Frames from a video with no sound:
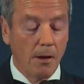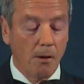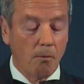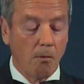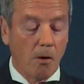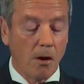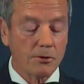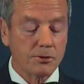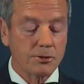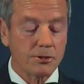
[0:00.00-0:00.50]

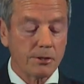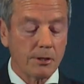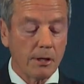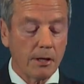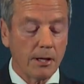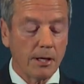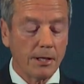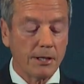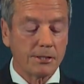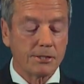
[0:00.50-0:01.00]
Whilst
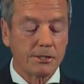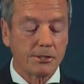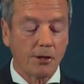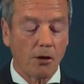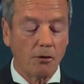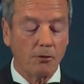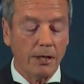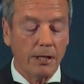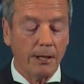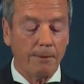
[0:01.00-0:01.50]
it is
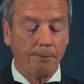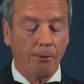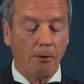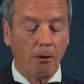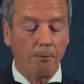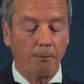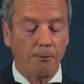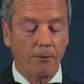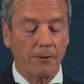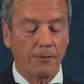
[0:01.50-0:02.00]
totally
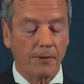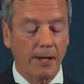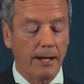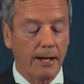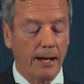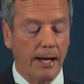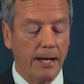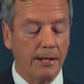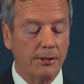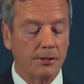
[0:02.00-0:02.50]
appropriate that
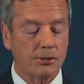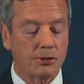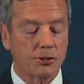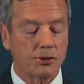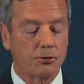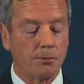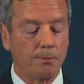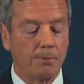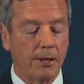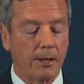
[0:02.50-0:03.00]
lenders
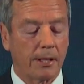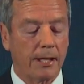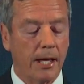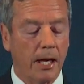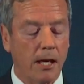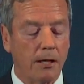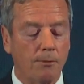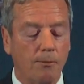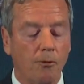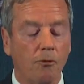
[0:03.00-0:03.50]
should be
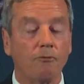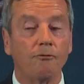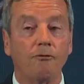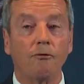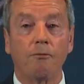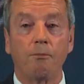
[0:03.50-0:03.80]
accountable for